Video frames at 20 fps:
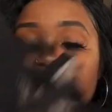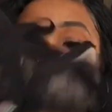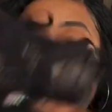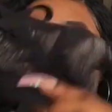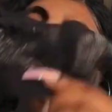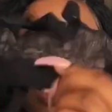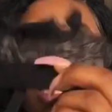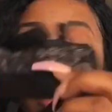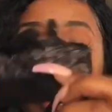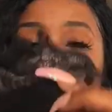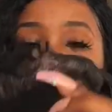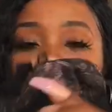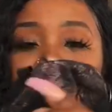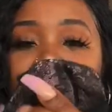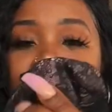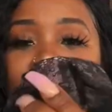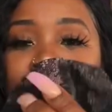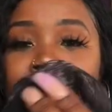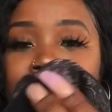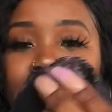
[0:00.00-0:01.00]
This
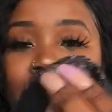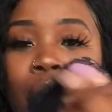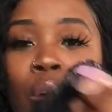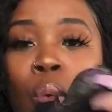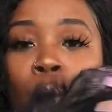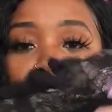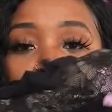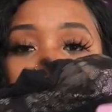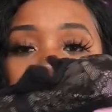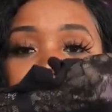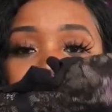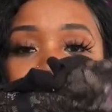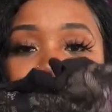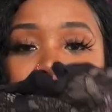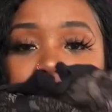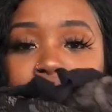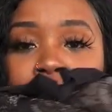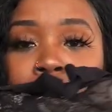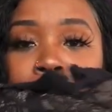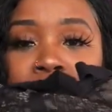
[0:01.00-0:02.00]
has like a
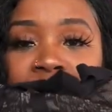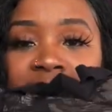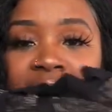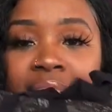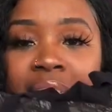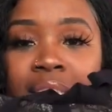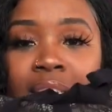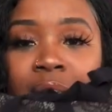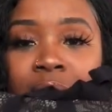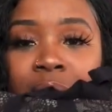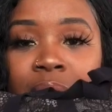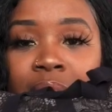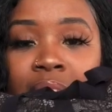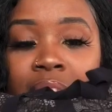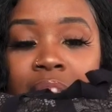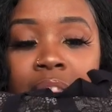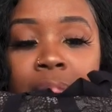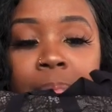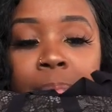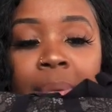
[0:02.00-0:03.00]
wireless band
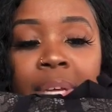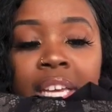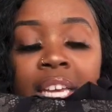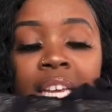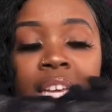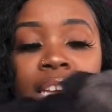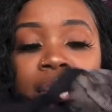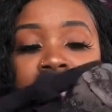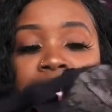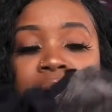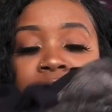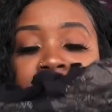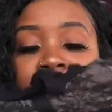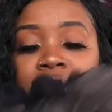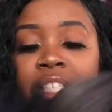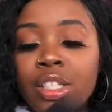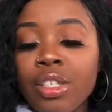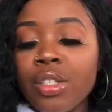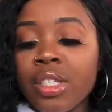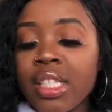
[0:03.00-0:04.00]
underneath, but it's
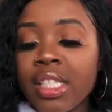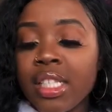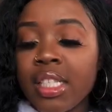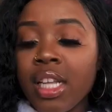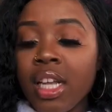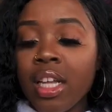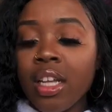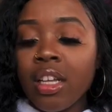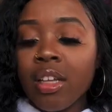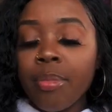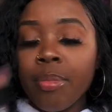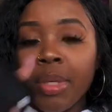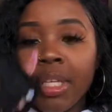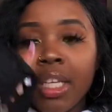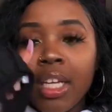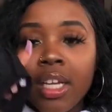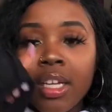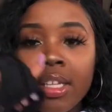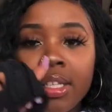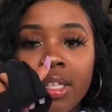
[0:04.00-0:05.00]
still snug
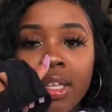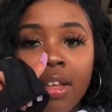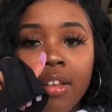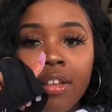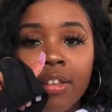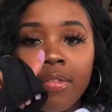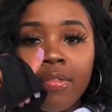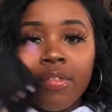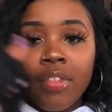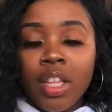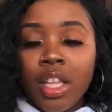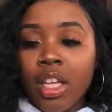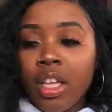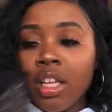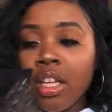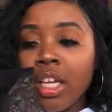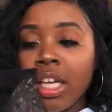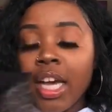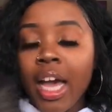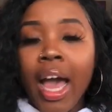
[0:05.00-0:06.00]
because of the
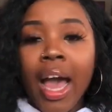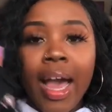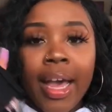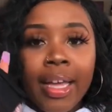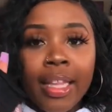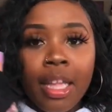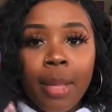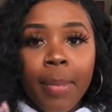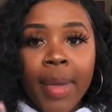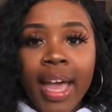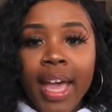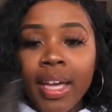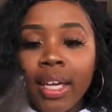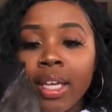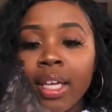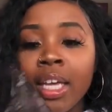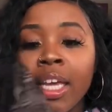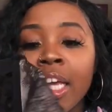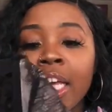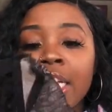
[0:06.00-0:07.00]
hook and eye in the back.
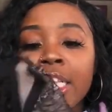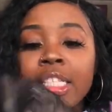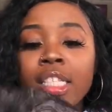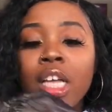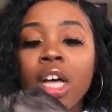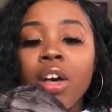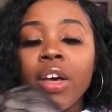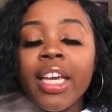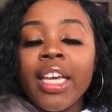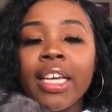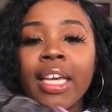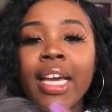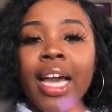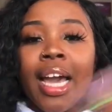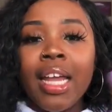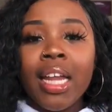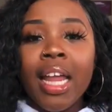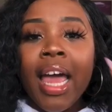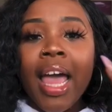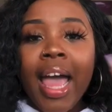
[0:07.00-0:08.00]
So it
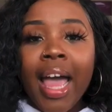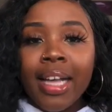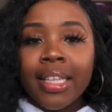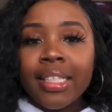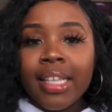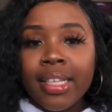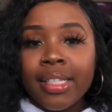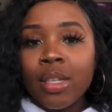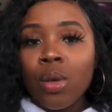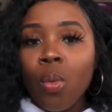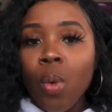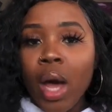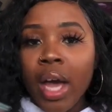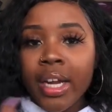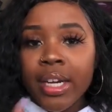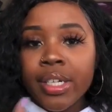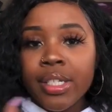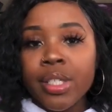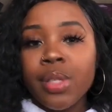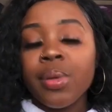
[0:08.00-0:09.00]
kind of acts as a
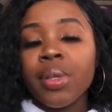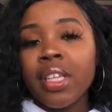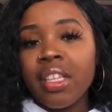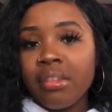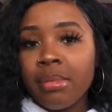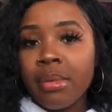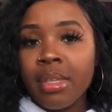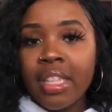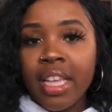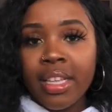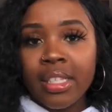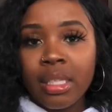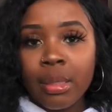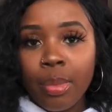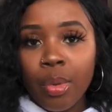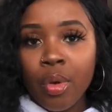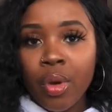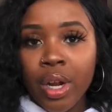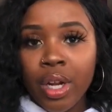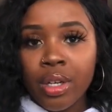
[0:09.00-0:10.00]
wire, so it gives me that
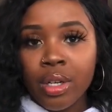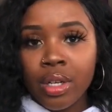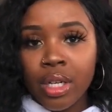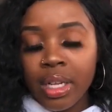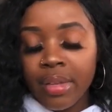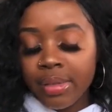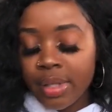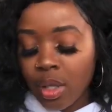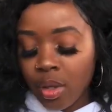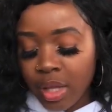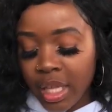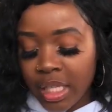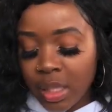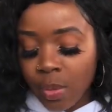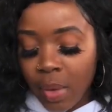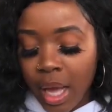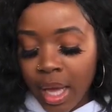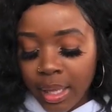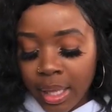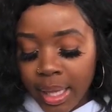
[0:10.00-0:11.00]
support underneath. So that's
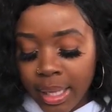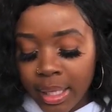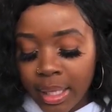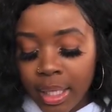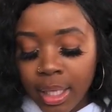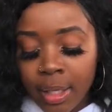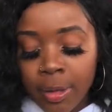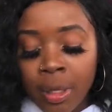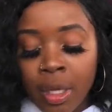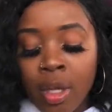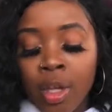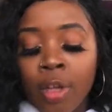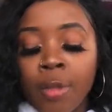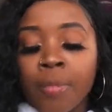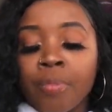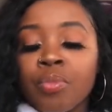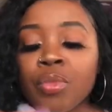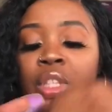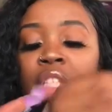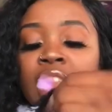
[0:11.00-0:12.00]
why I like it.
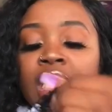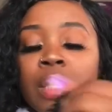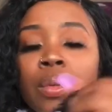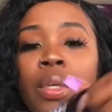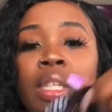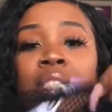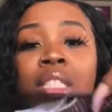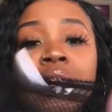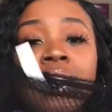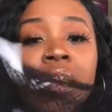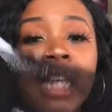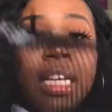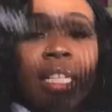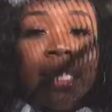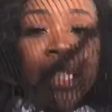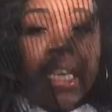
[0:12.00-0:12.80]
This one doesn't